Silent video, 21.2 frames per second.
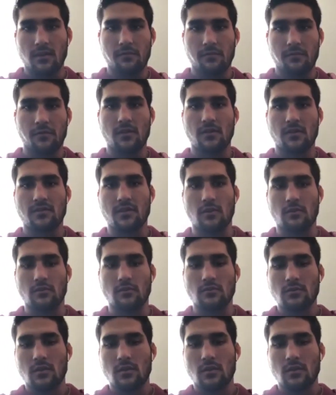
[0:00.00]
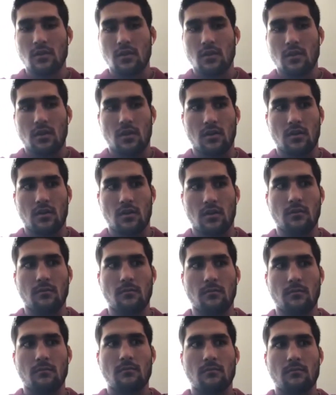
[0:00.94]
So,
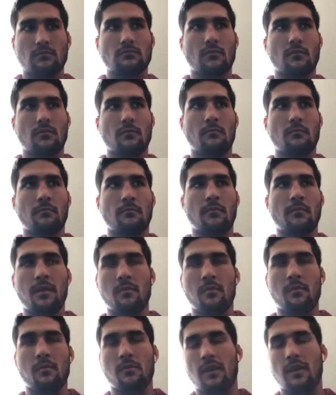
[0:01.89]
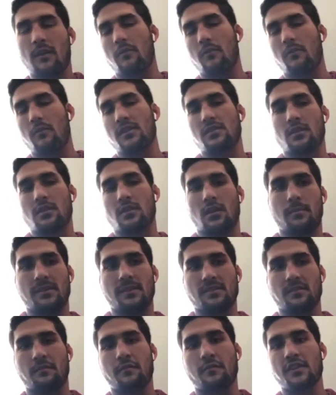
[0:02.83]
I mean, when I showed up as a
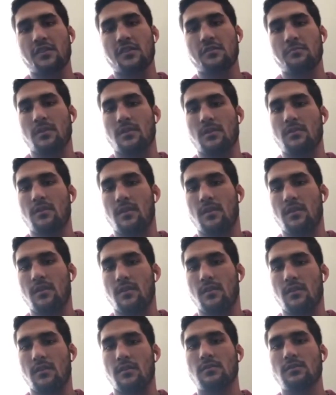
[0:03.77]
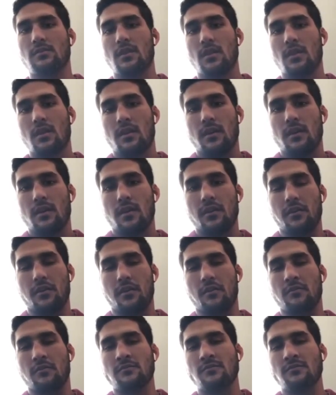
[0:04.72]
freshman, you know,
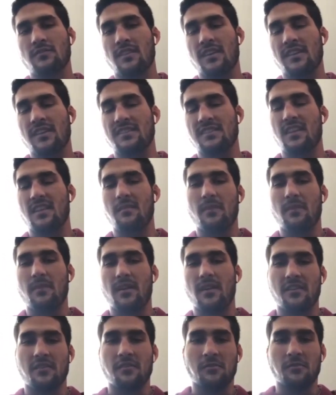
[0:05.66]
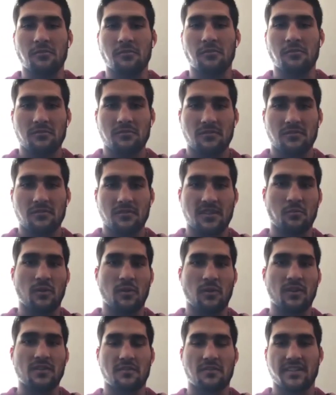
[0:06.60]
as anybody who has went to
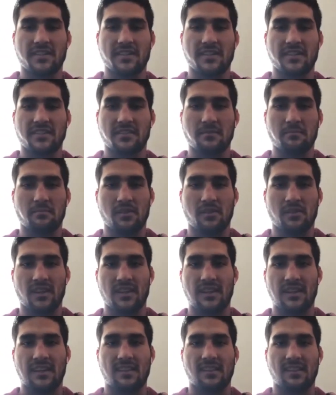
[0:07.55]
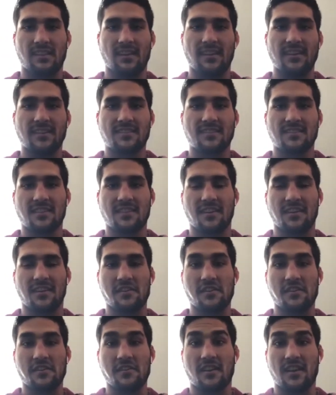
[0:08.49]
Rice and played athletics, you're kind
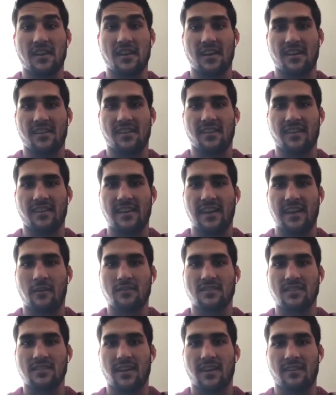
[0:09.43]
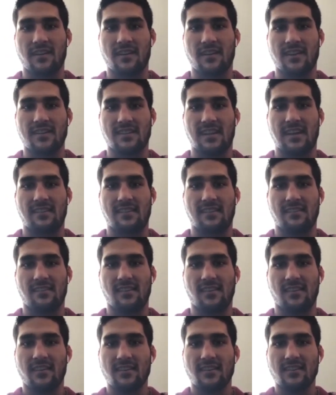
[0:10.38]
of the outsider as an athlete.
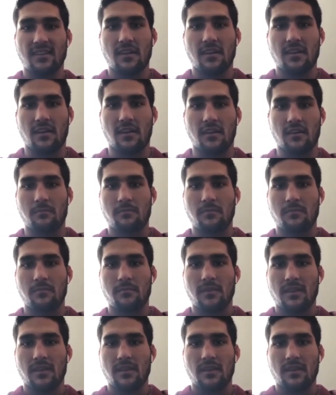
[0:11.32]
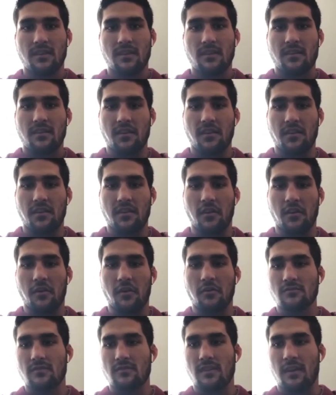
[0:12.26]
You know, I
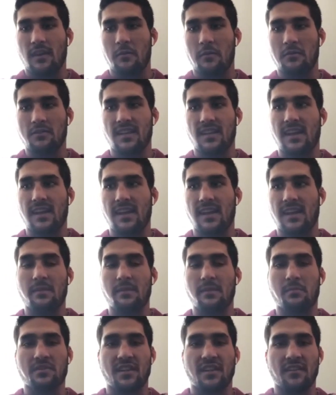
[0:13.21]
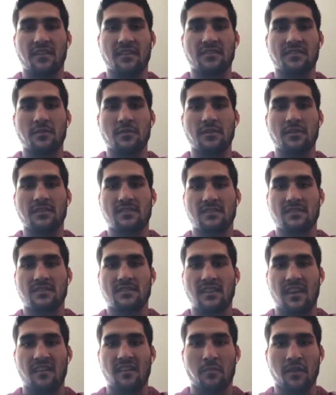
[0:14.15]
would say 90% of the students have
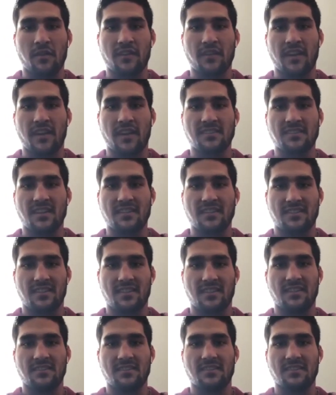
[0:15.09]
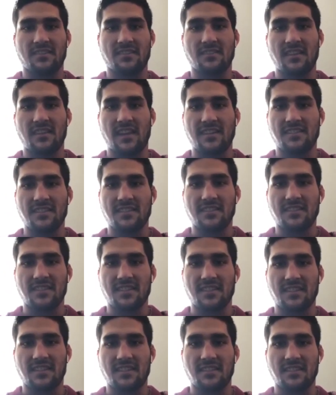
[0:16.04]
perfect SATs and
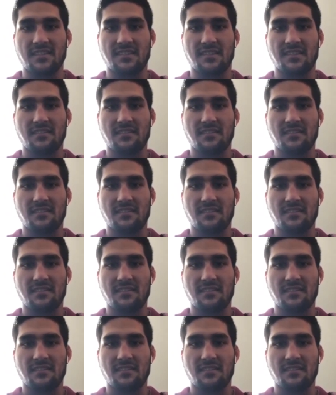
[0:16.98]
ACTs and